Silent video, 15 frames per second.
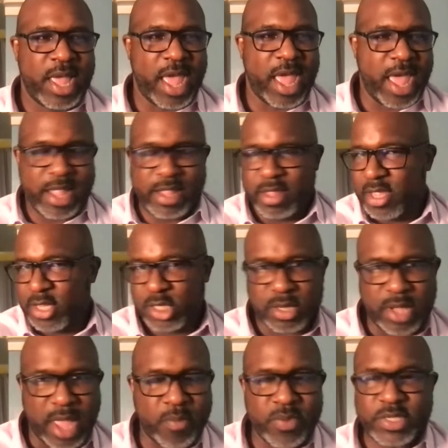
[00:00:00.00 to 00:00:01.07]
And
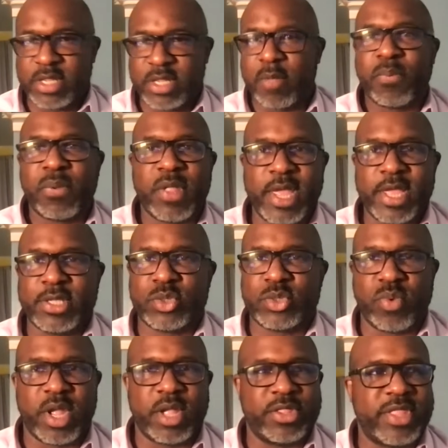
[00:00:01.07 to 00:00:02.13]
I was in a place
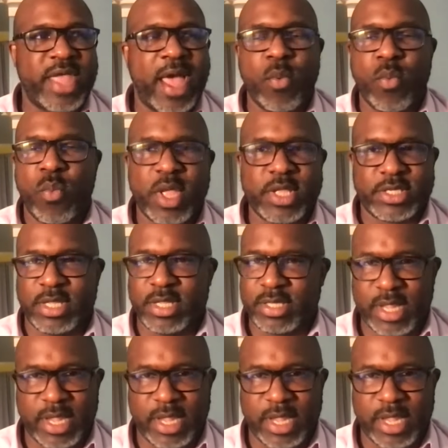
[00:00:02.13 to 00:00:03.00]
where that wasn't